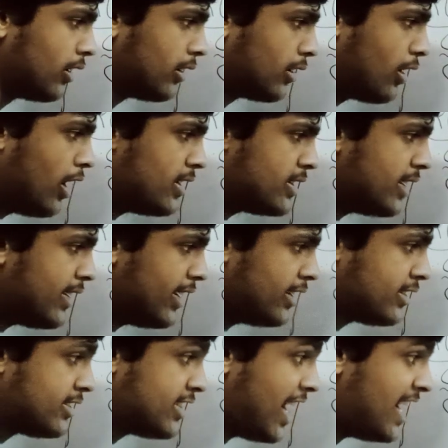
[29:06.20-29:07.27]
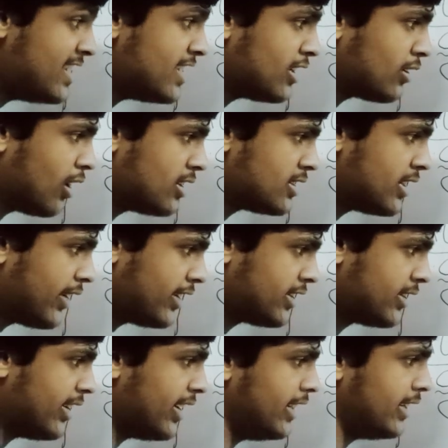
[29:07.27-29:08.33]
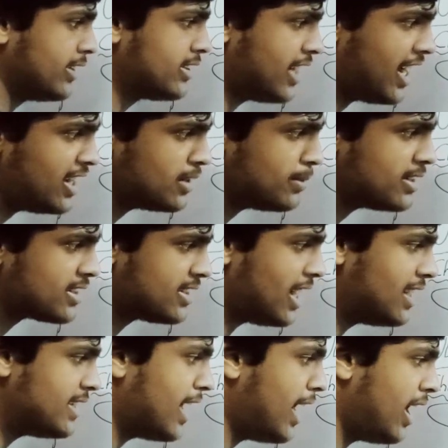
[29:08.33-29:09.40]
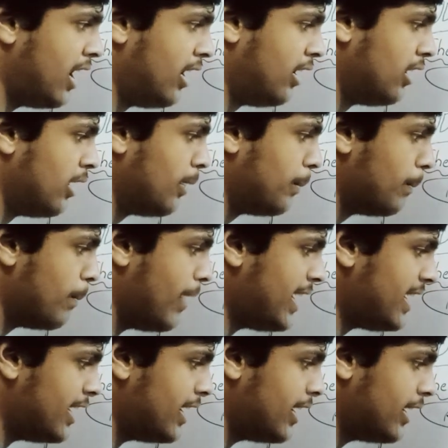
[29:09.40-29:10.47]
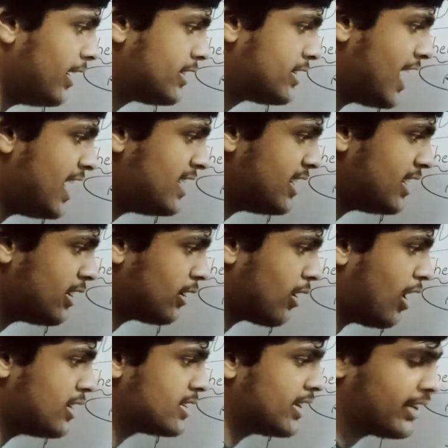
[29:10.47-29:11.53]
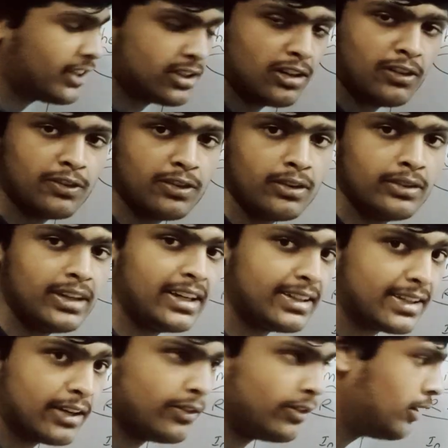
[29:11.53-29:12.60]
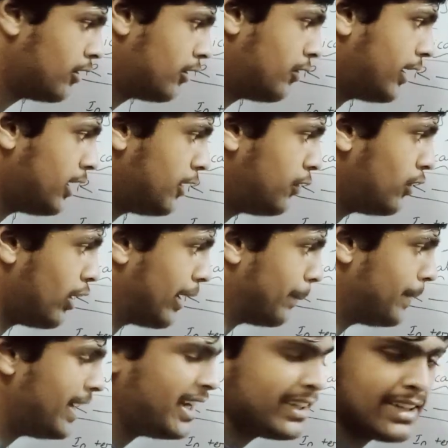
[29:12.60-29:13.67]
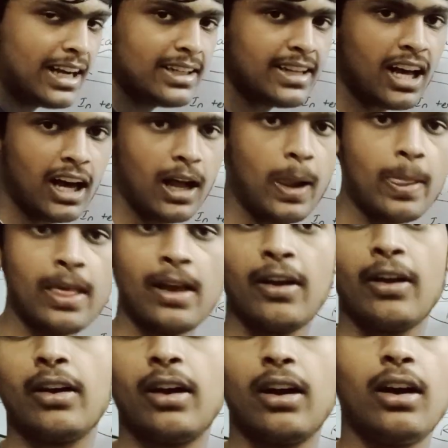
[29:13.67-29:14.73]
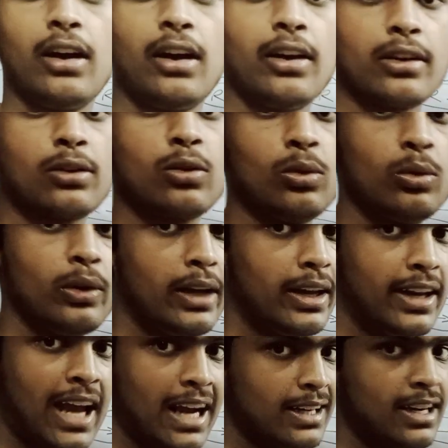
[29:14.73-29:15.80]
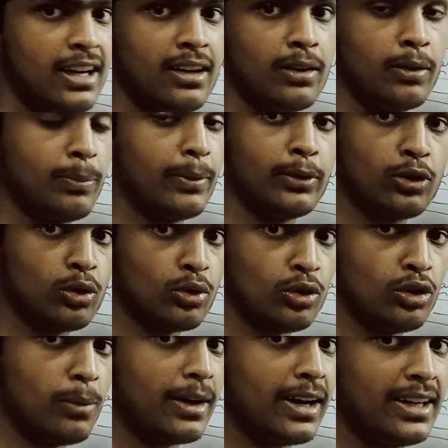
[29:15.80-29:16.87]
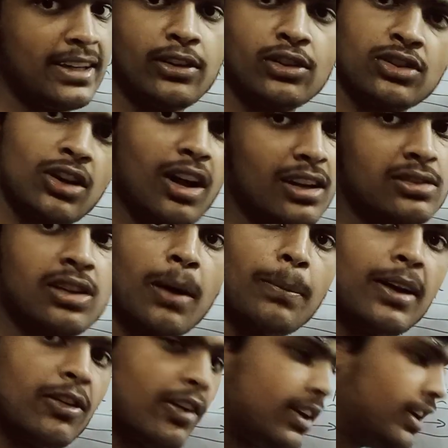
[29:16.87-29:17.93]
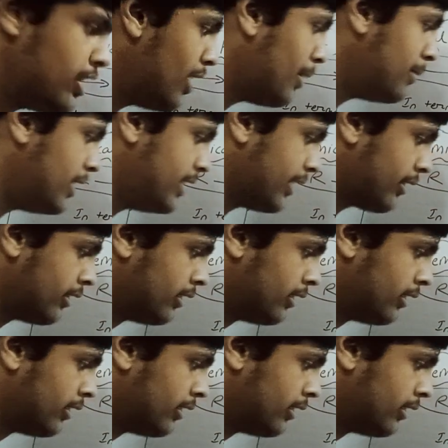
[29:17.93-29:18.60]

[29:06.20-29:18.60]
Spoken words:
concentration, change in concentration rate, change means delta by change in concentration of delta. For if you are applying delta to a reactant, to numerator, you should also apply for denominator.